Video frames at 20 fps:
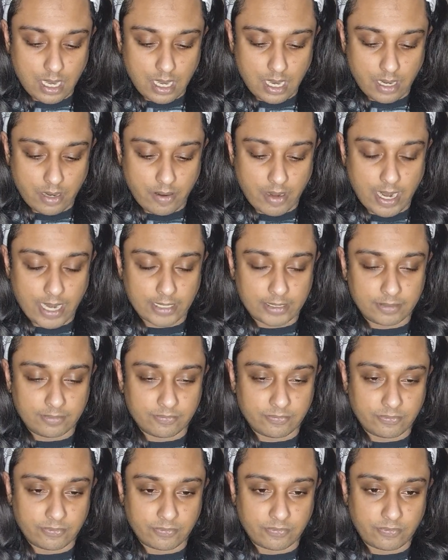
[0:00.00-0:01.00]
and I had
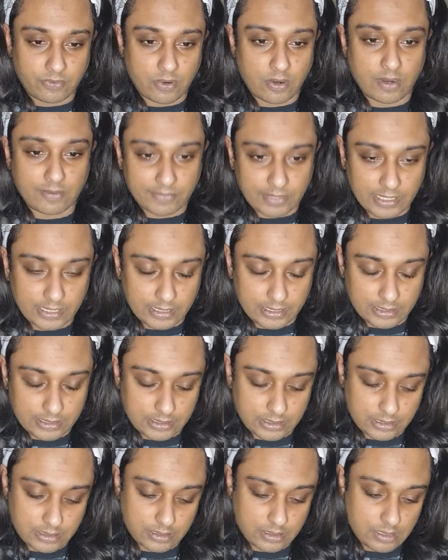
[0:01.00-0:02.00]
him for 5
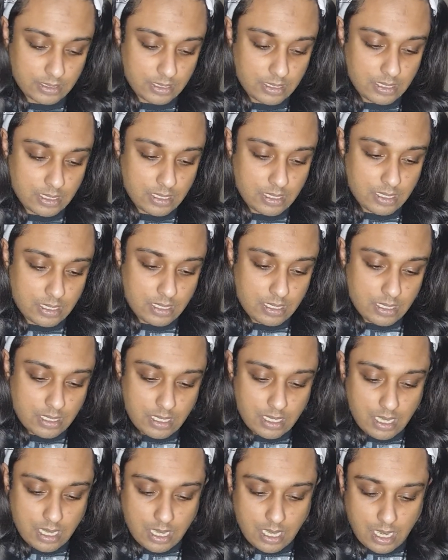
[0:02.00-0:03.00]
years,
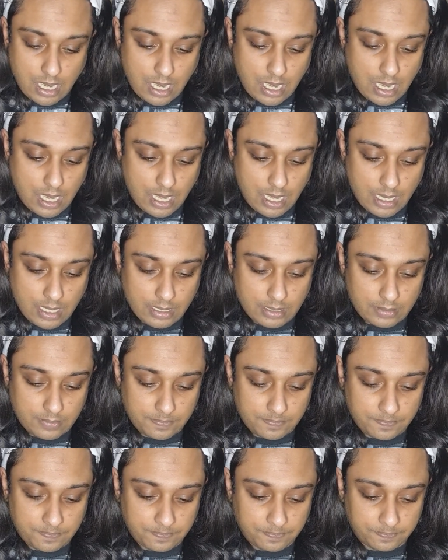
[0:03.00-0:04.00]

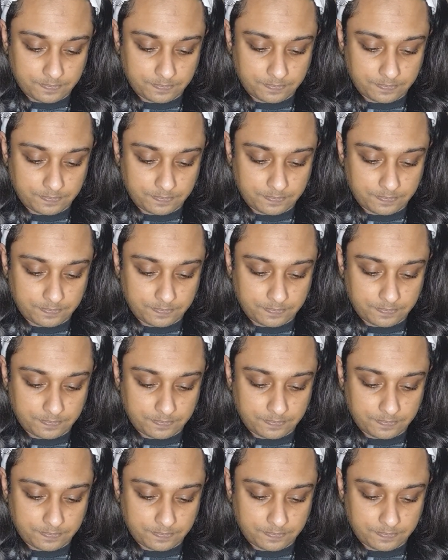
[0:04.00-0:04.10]
and